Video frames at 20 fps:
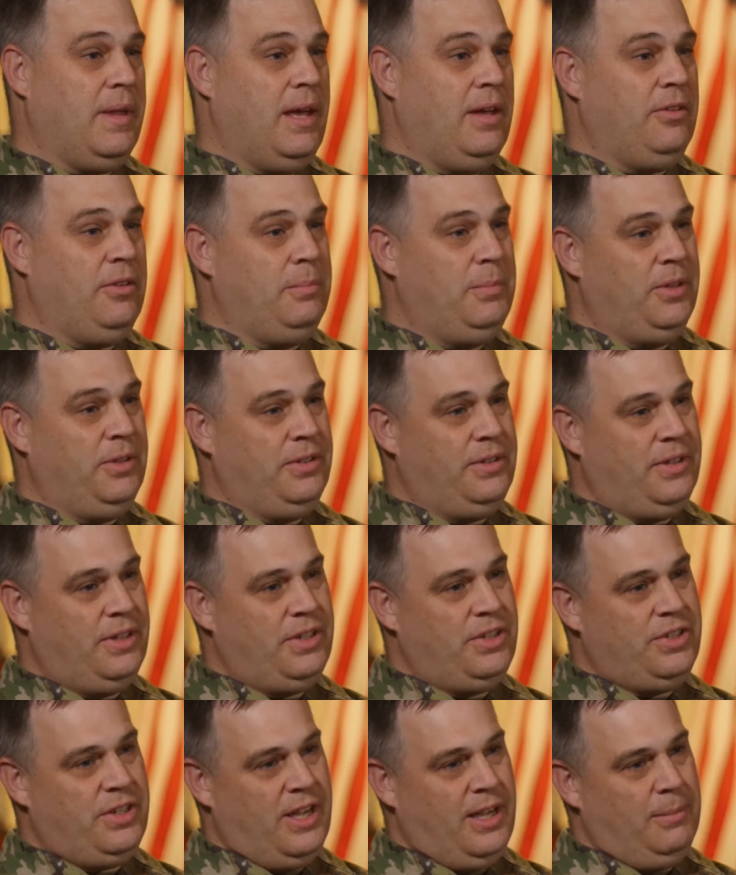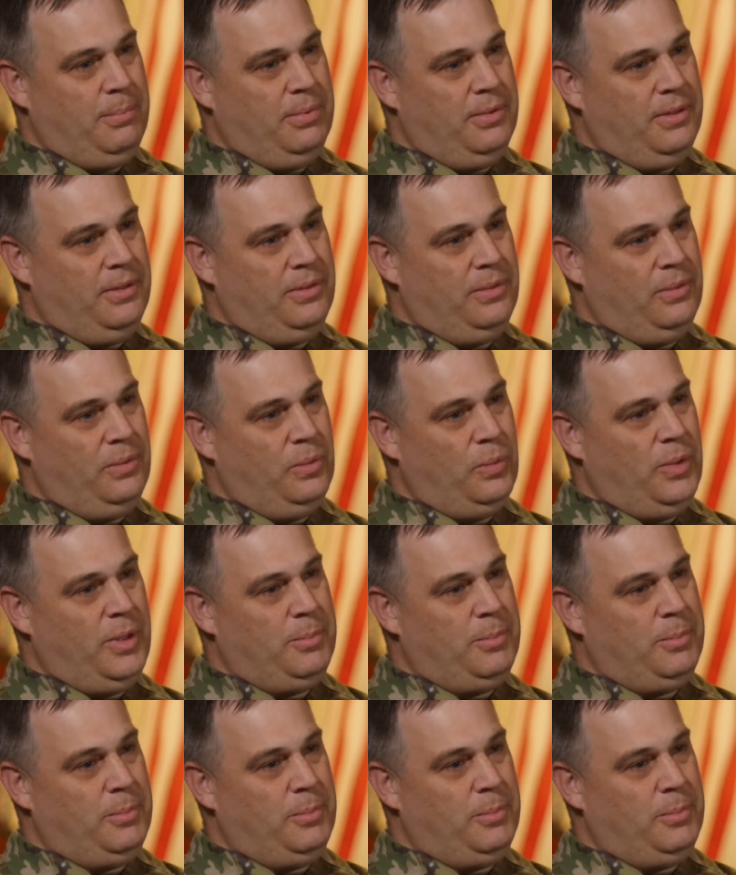As a military chaplain, we